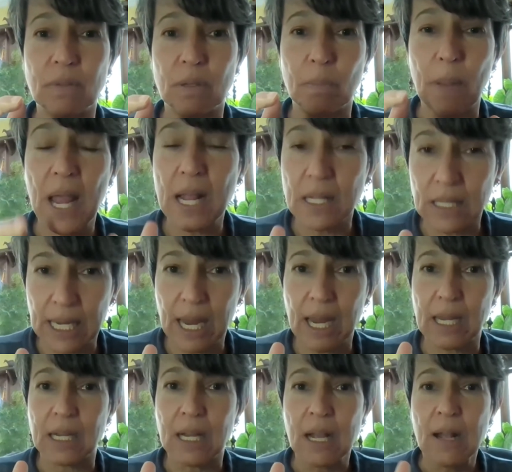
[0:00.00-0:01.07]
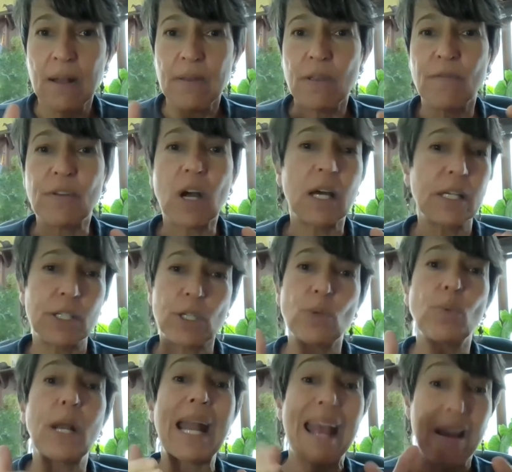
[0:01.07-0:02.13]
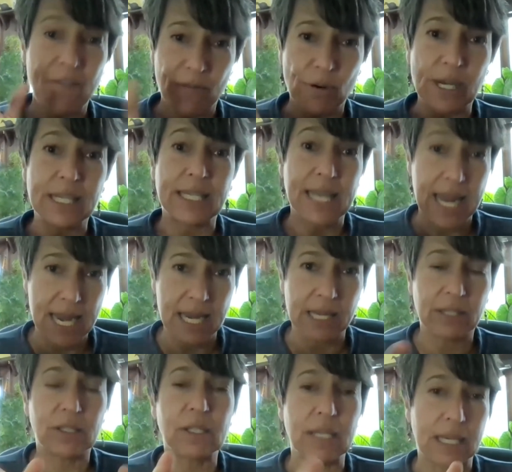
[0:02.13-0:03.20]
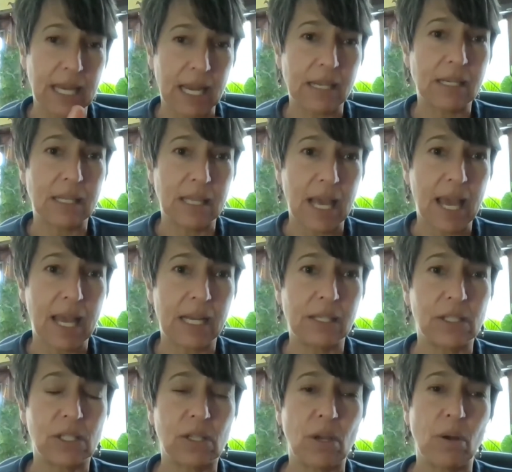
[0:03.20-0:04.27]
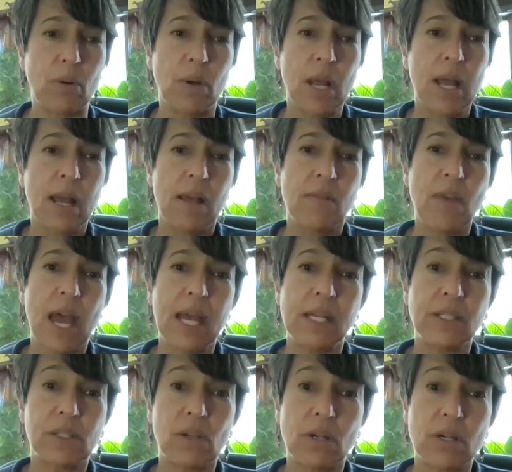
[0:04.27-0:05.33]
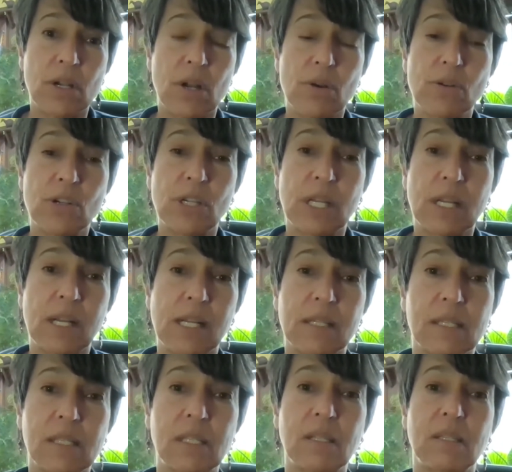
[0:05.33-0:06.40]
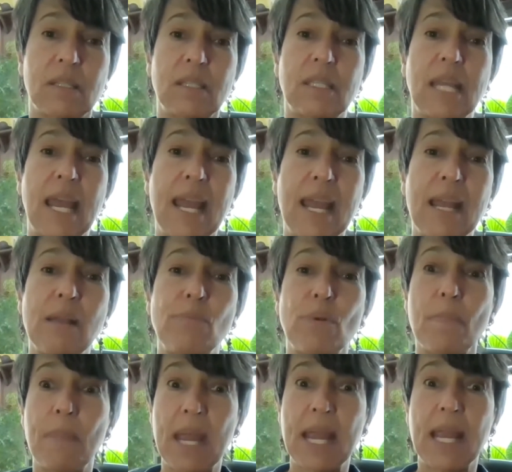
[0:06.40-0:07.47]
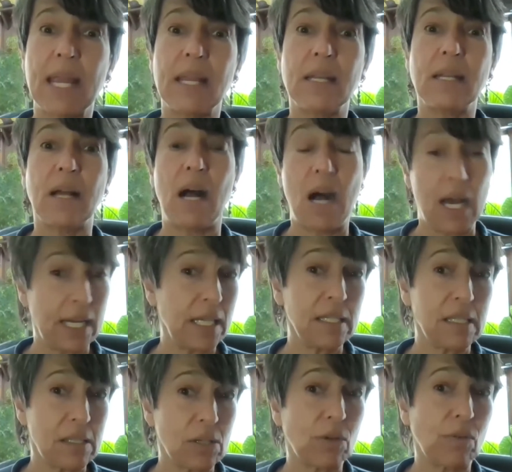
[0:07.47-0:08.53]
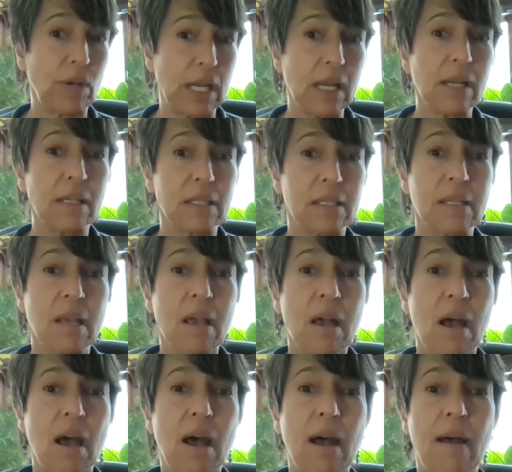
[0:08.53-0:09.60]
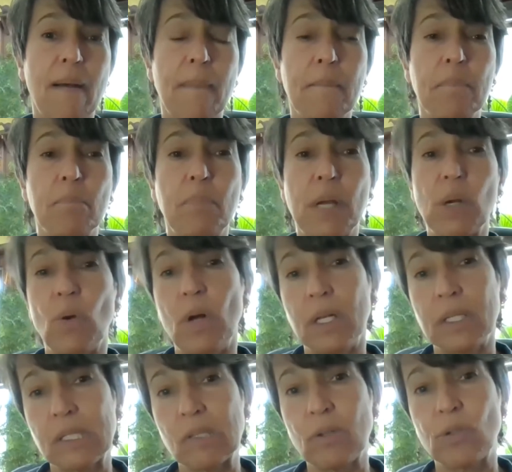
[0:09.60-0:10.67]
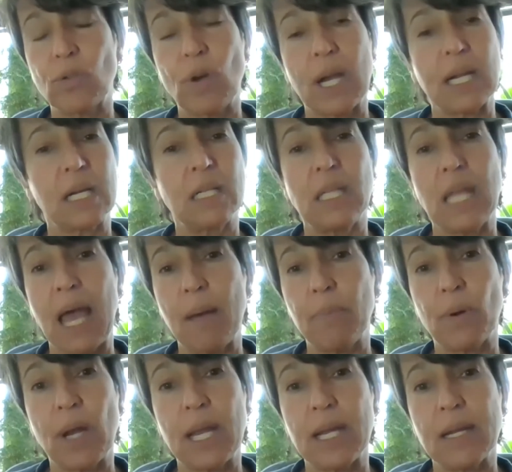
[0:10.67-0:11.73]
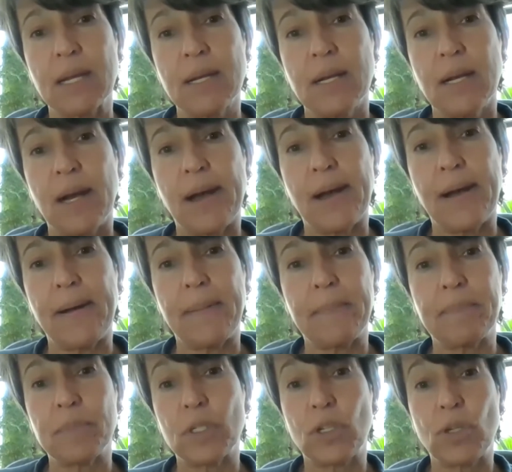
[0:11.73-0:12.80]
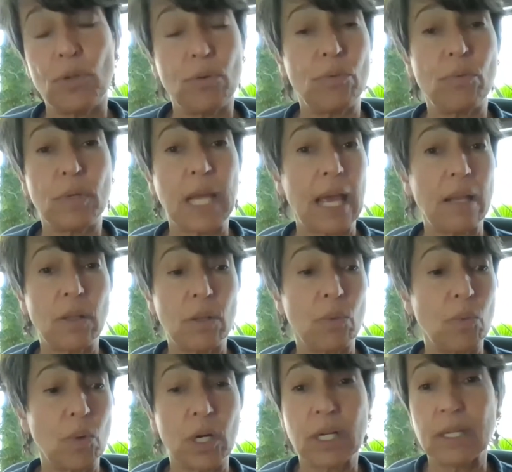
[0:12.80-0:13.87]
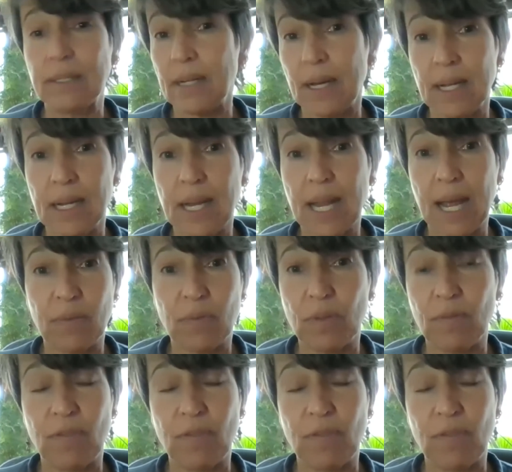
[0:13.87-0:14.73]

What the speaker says: palliate, you've got to do whatever it takes to get to that. And so that is our notion, is to remain honest critics, but also try to collaborate to get the work done at the